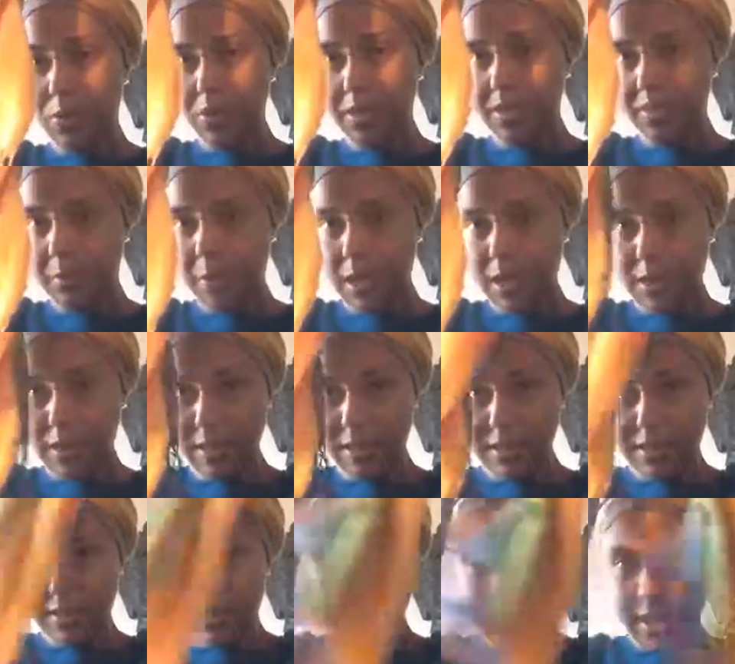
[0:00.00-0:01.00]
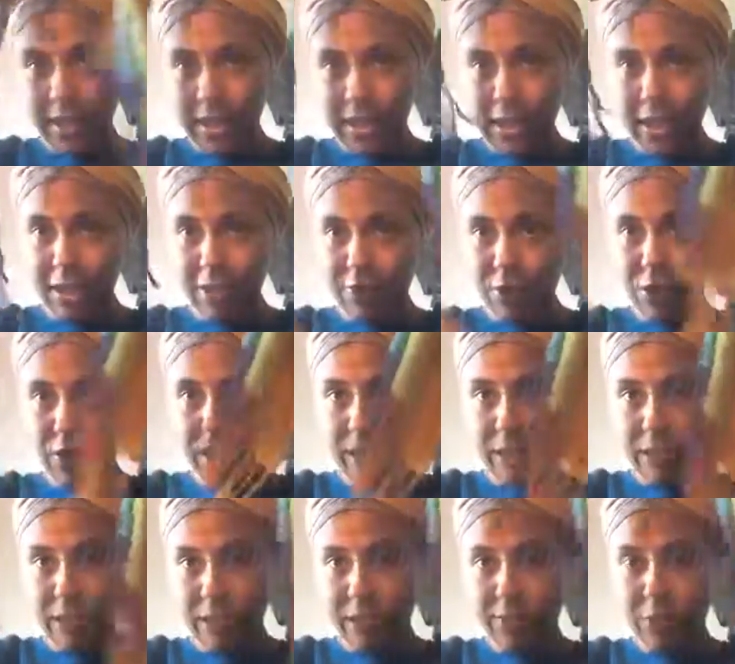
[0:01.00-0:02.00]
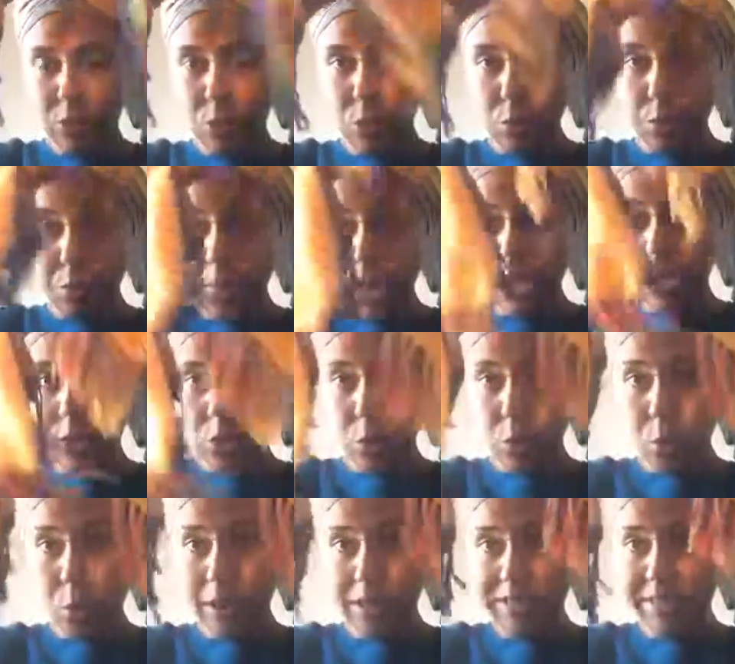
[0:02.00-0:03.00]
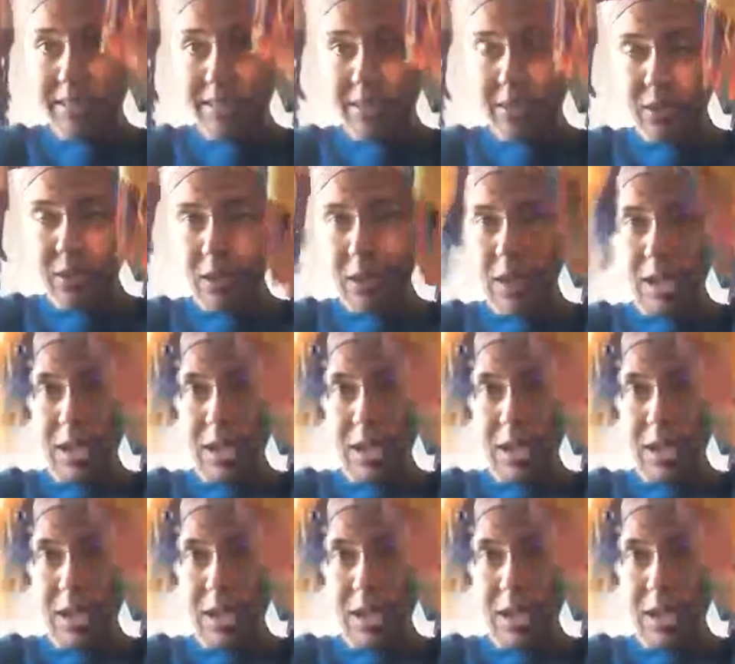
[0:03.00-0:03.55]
to explain this. If you kind of make a twist,